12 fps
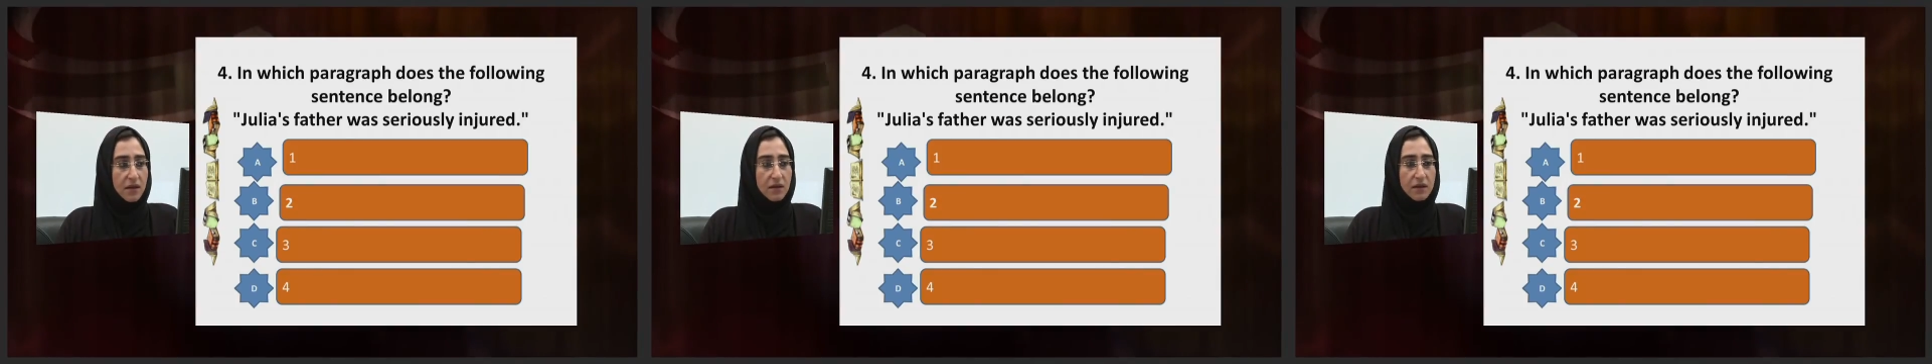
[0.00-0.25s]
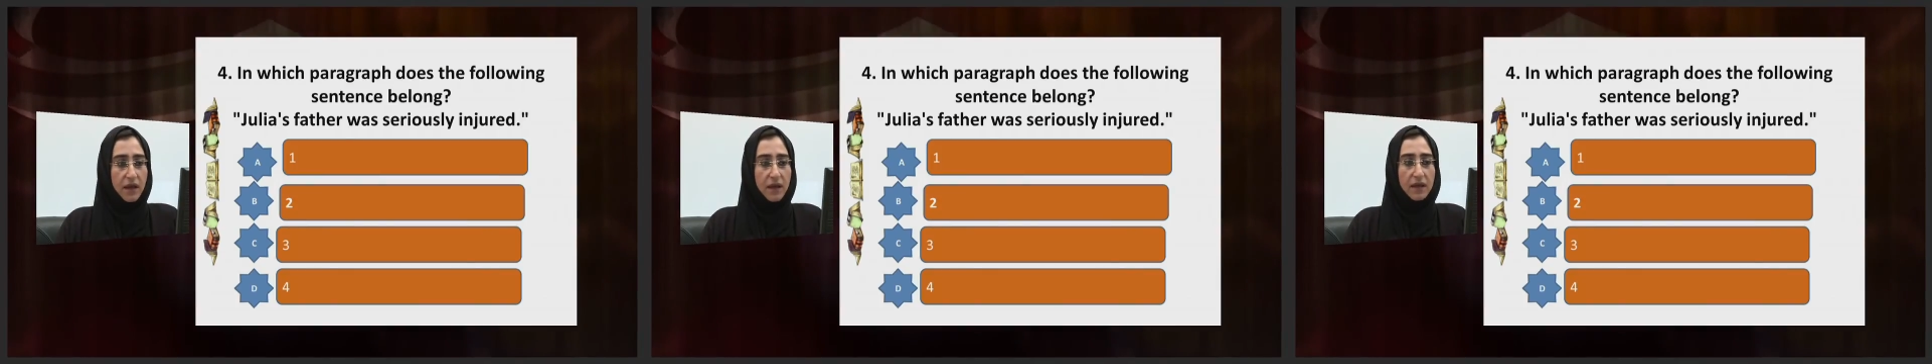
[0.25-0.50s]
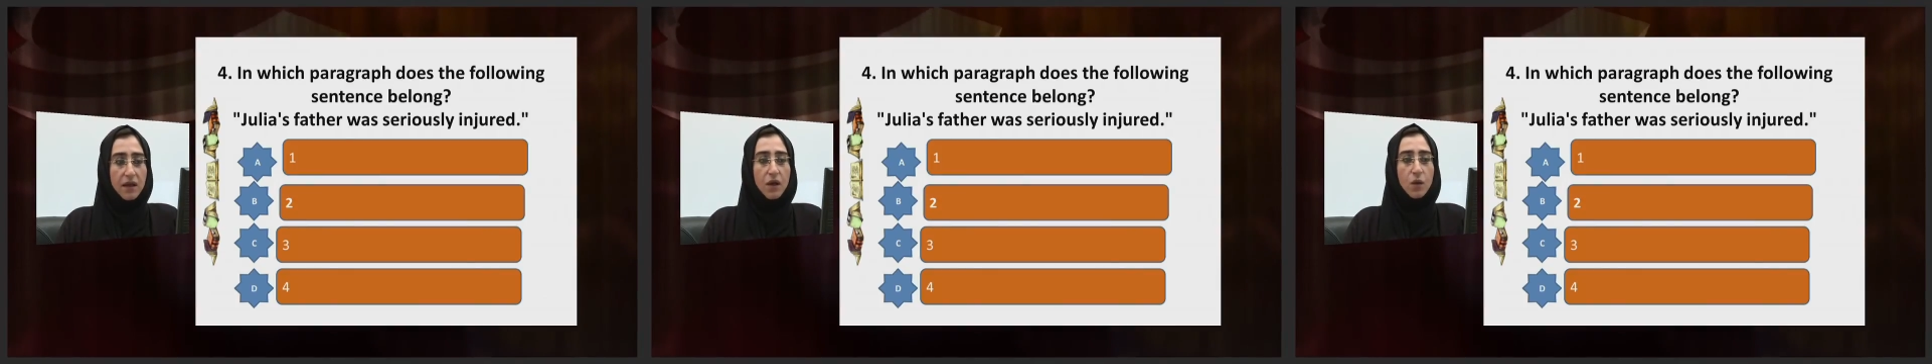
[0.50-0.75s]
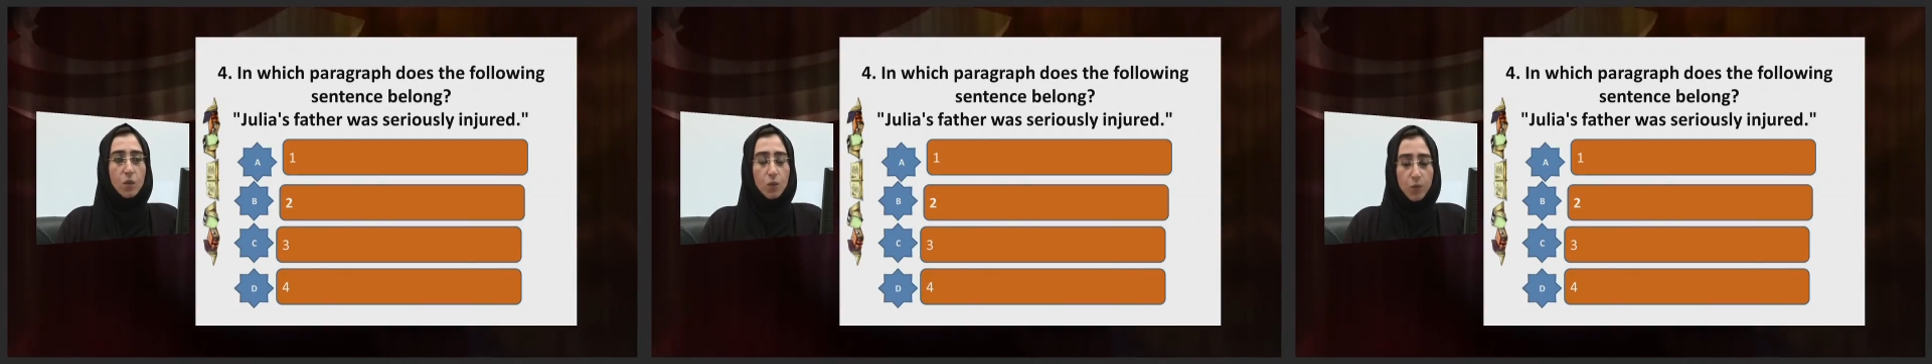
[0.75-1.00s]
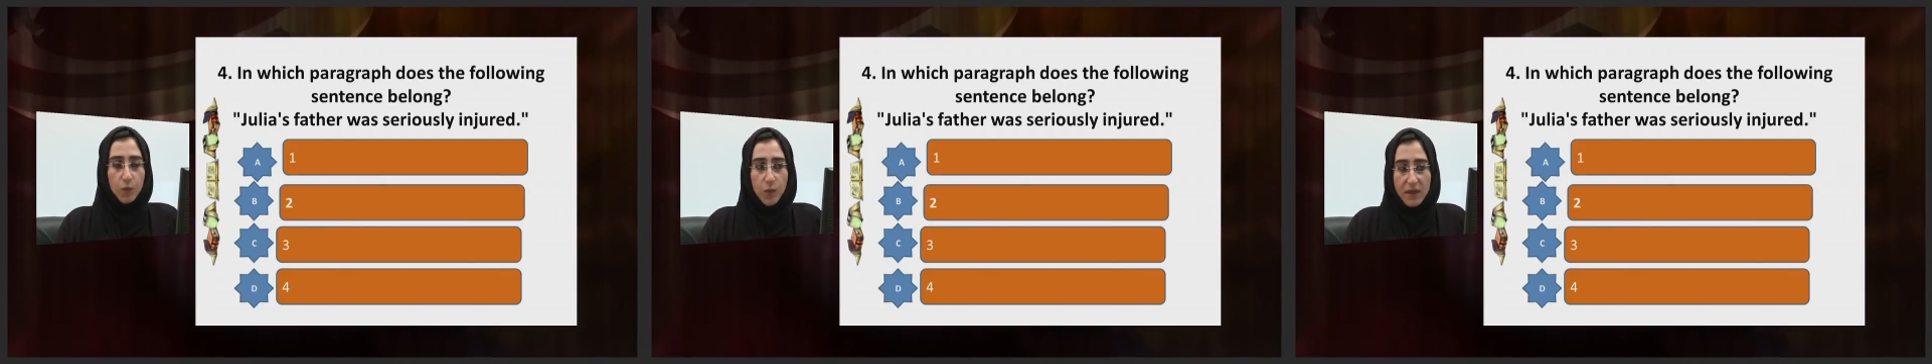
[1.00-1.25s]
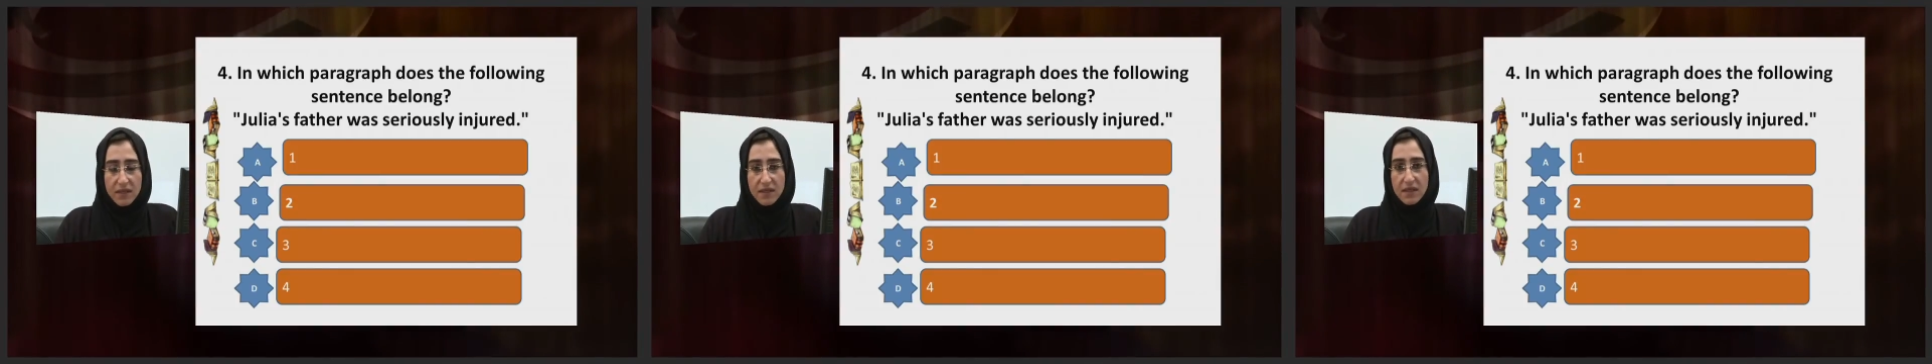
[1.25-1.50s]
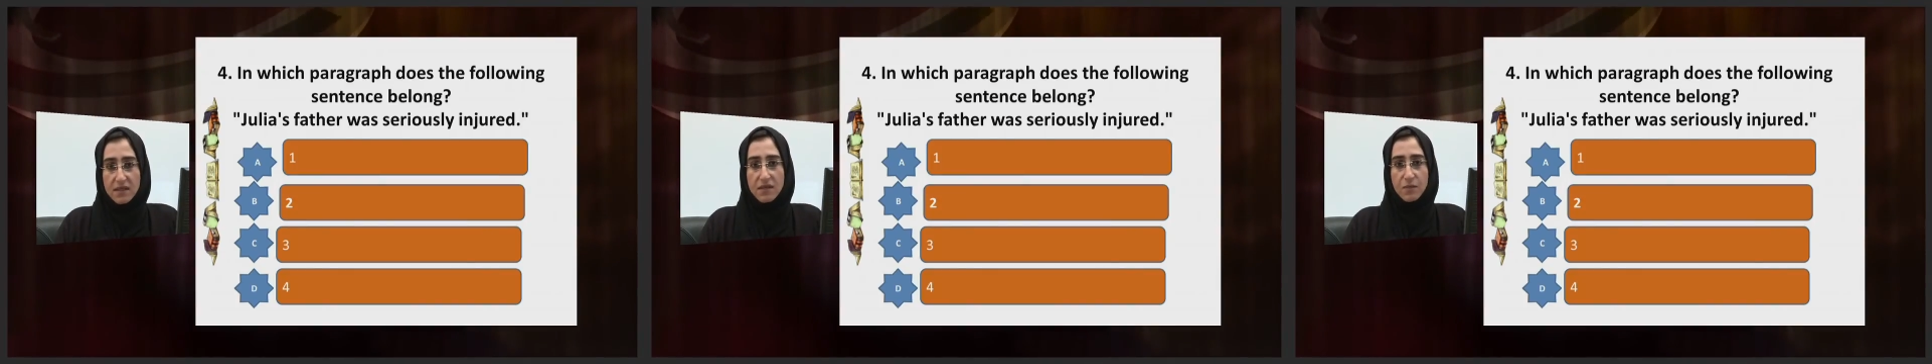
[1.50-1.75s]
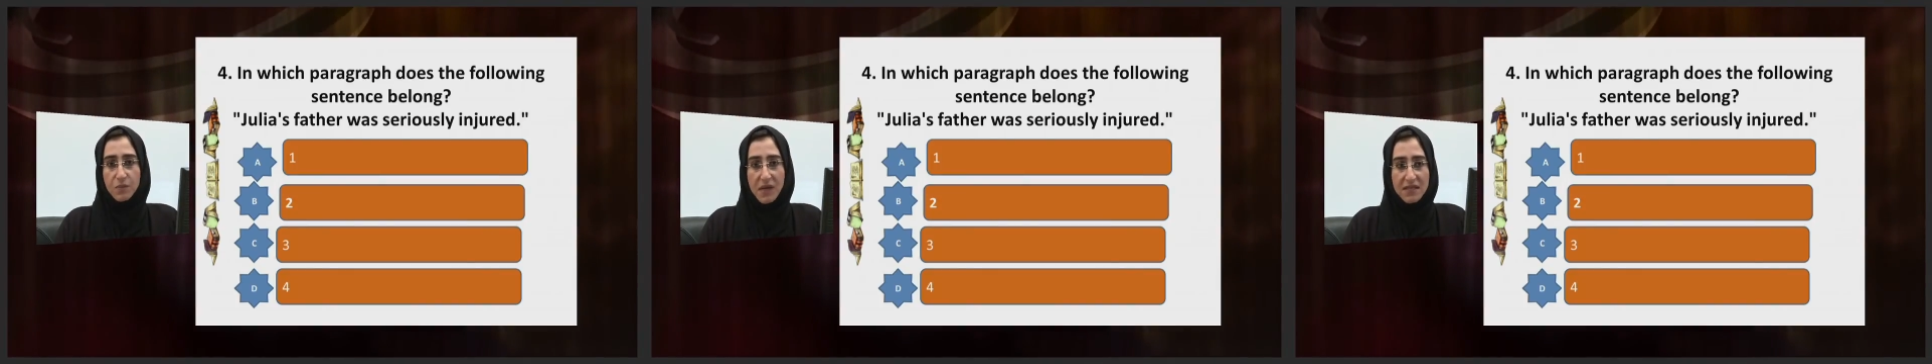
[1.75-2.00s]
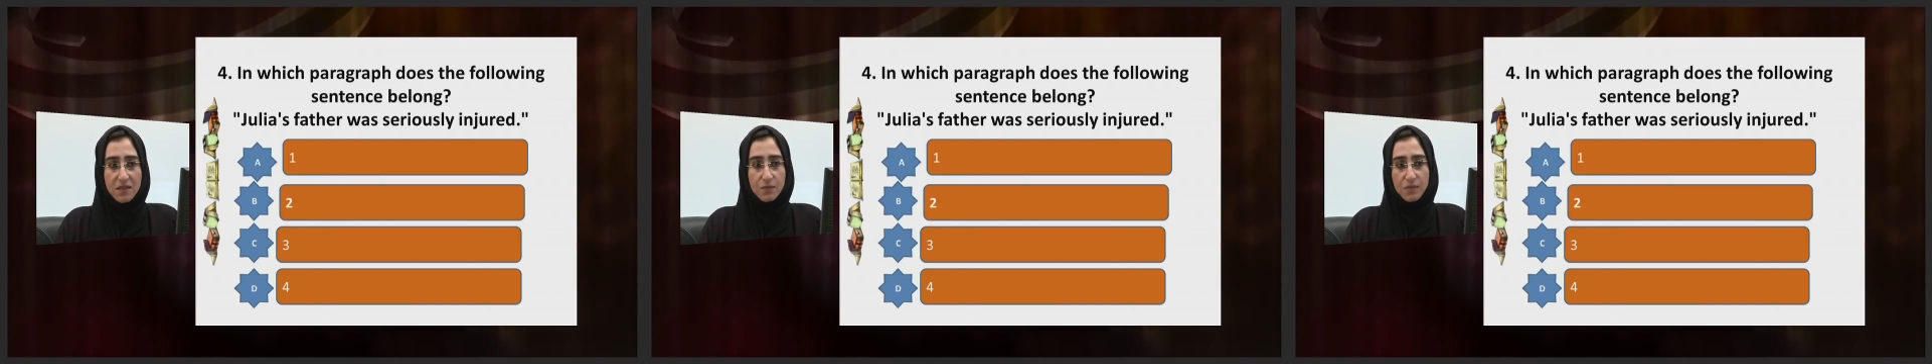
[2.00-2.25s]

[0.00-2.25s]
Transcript: Okay, what is the